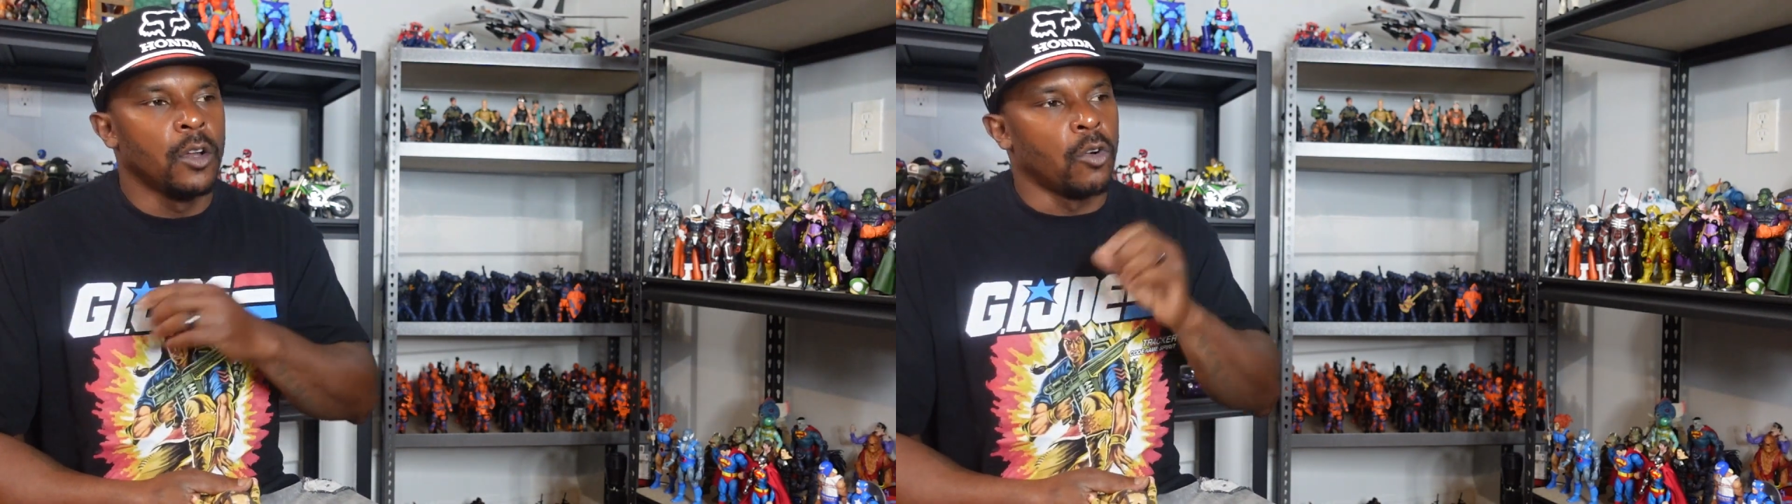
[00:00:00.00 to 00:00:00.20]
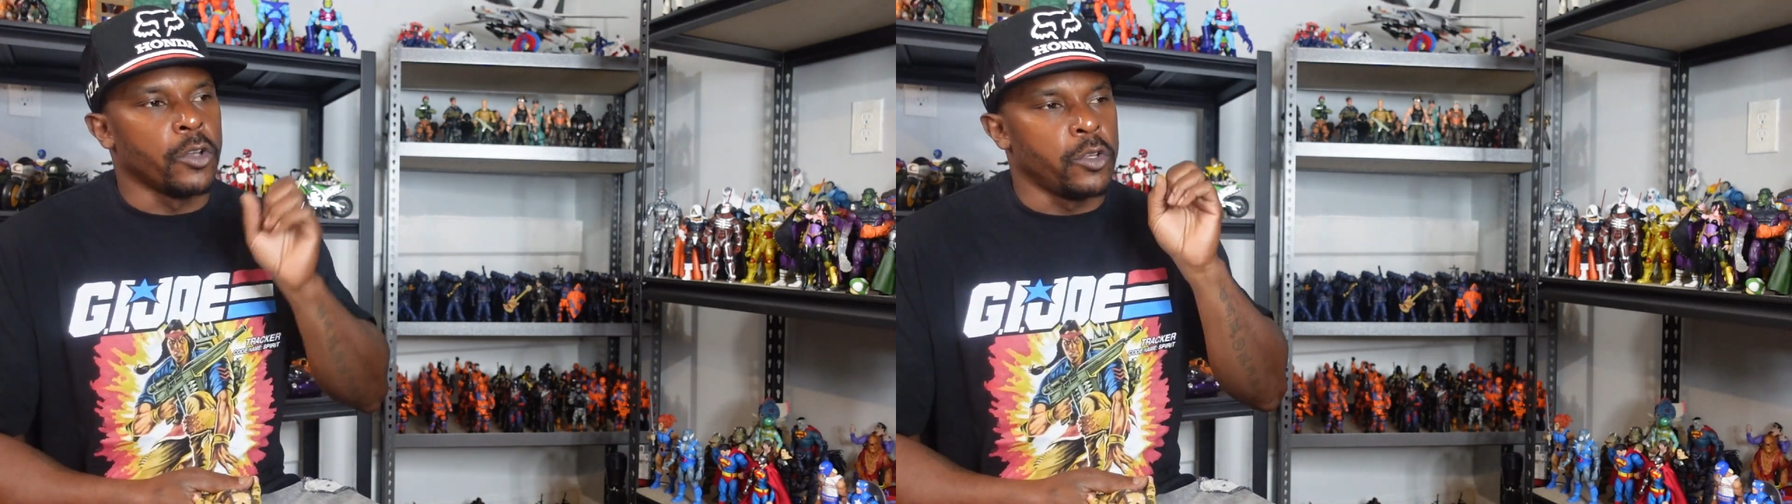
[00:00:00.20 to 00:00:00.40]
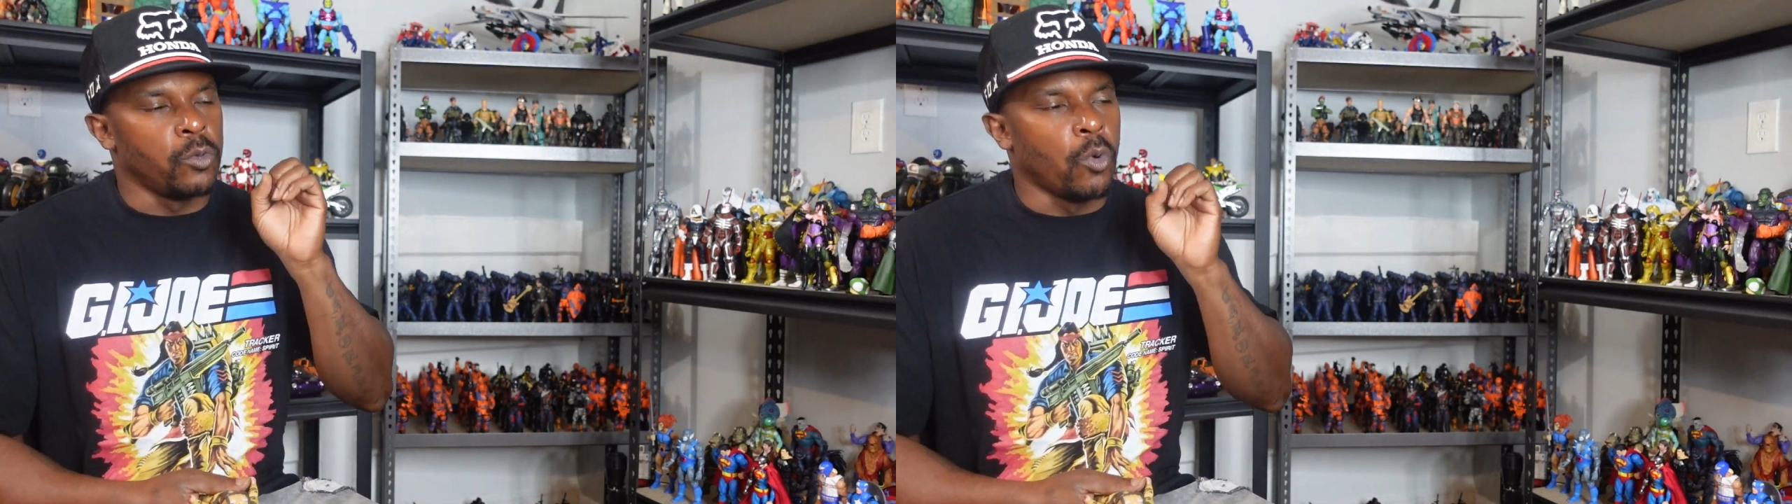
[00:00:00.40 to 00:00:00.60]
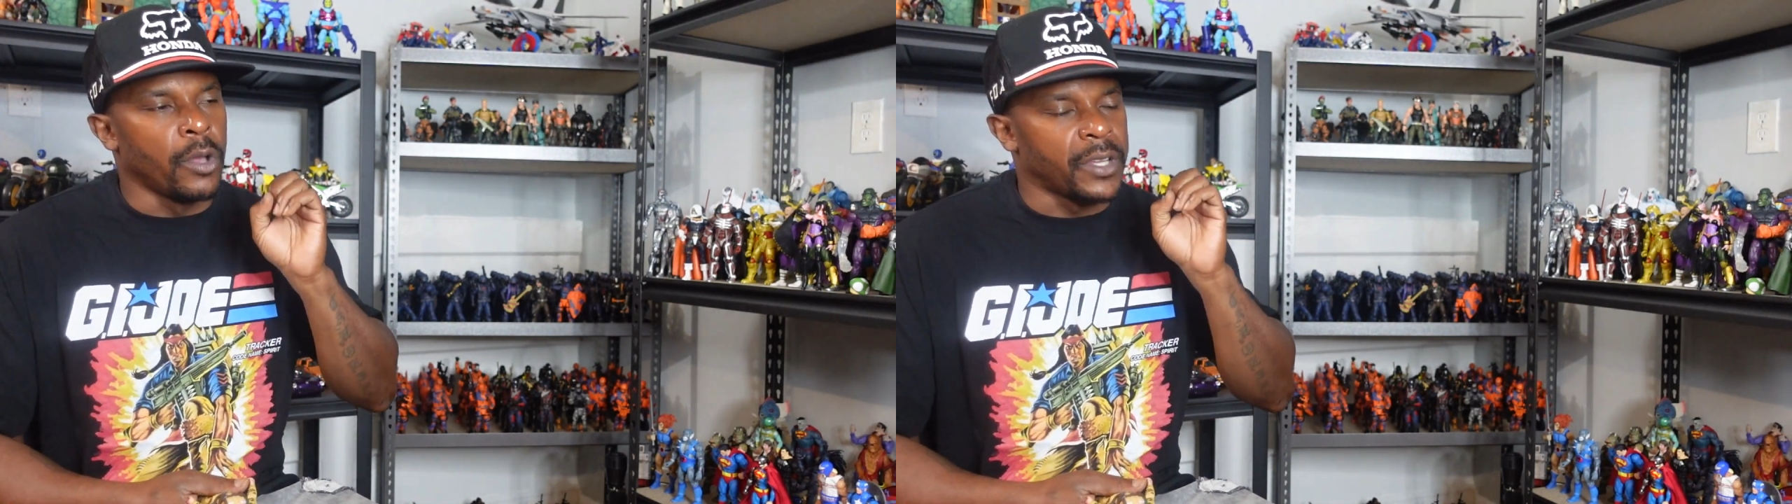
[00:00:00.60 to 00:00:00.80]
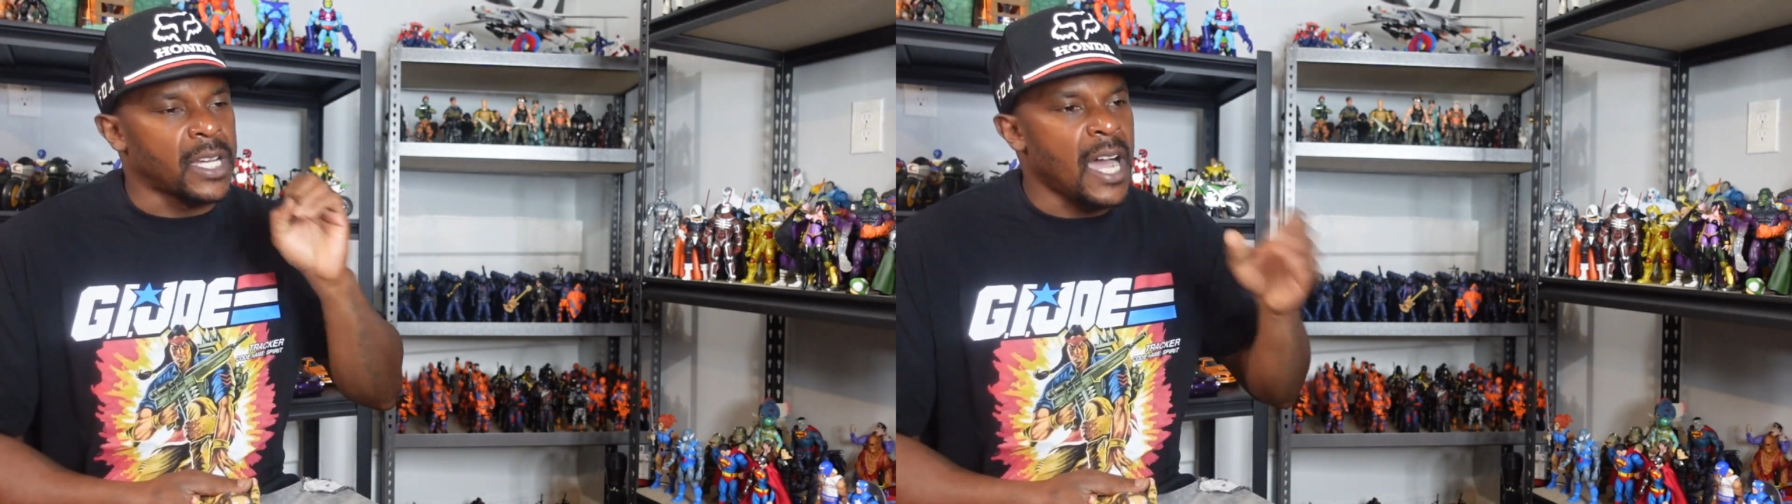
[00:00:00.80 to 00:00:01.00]
or you
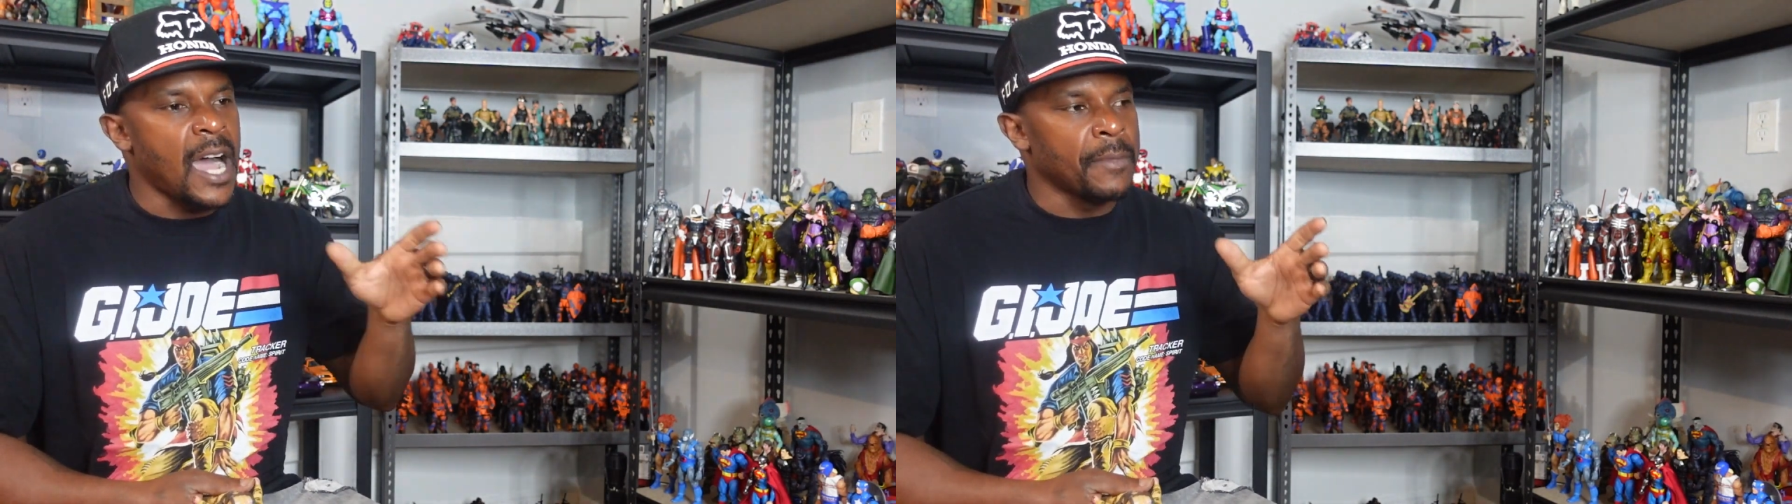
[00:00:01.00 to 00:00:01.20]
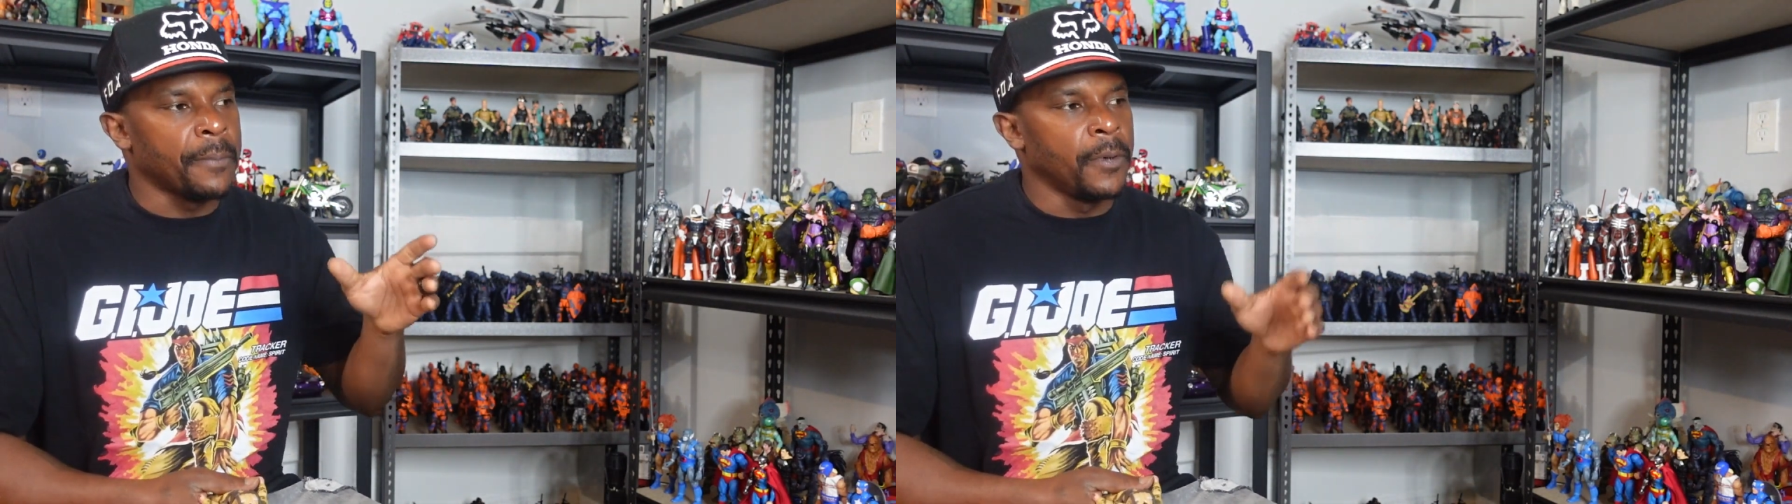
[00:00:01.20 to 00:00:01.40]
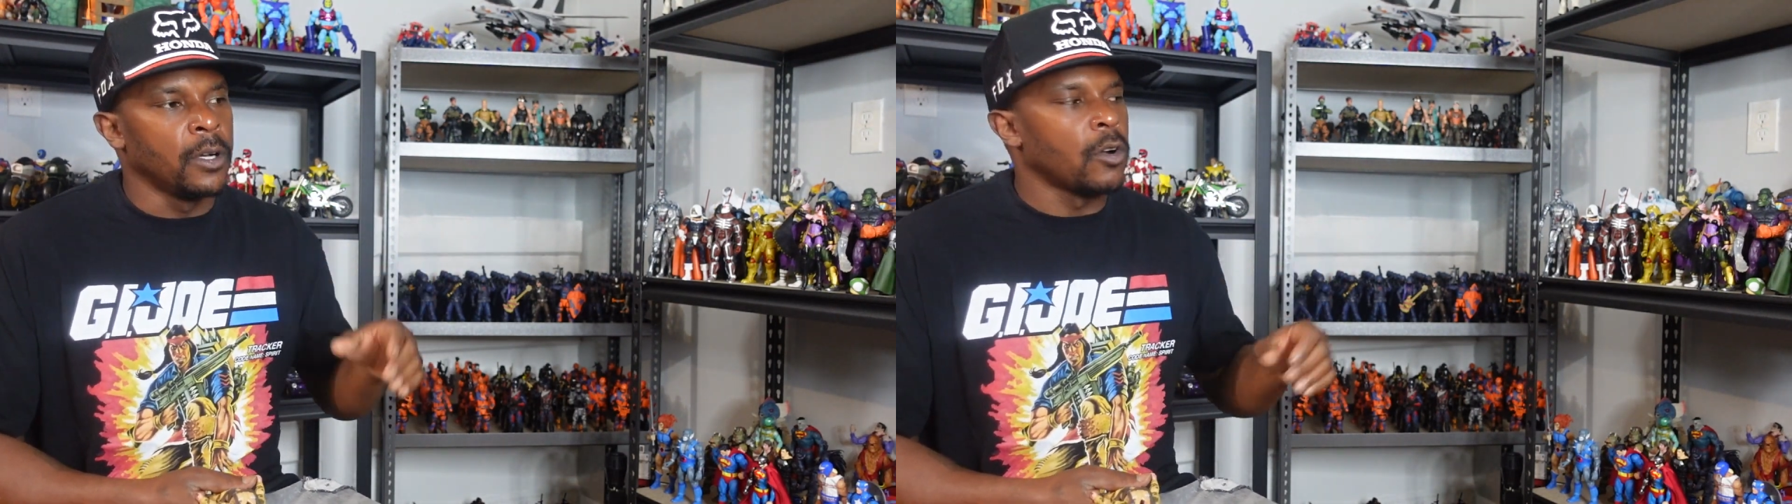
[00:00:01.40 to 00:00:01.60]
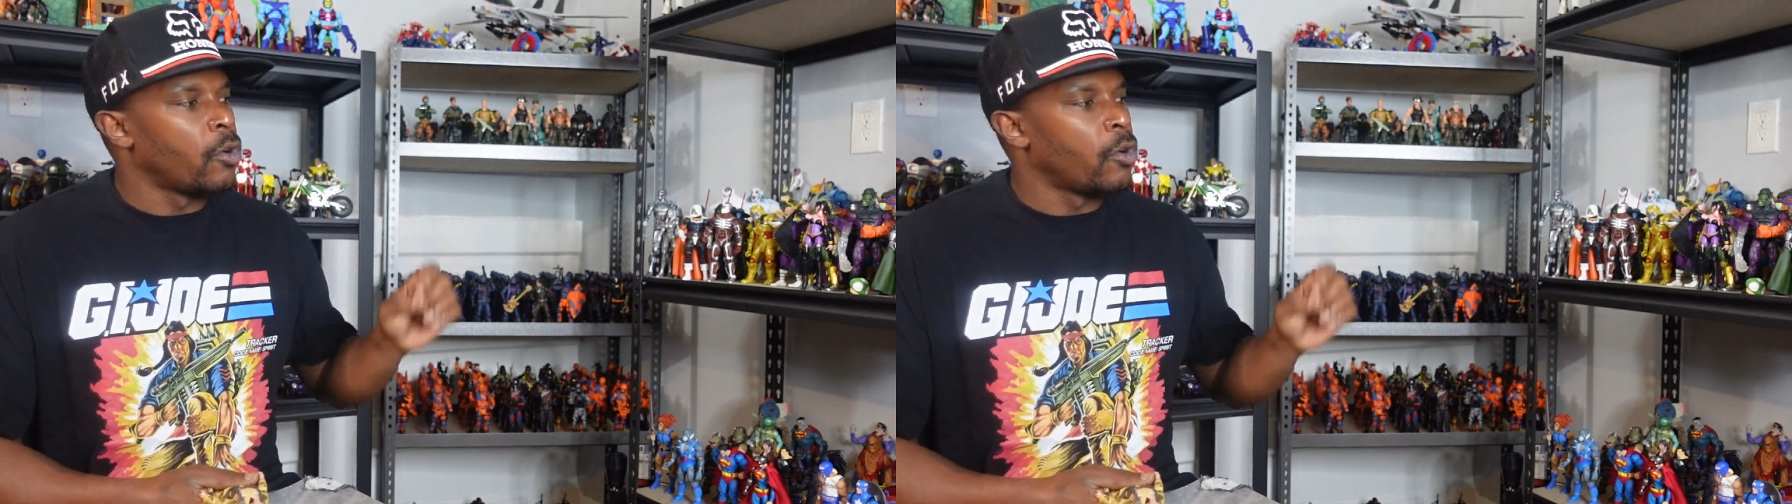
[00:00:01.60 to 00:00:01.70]
want the comic book,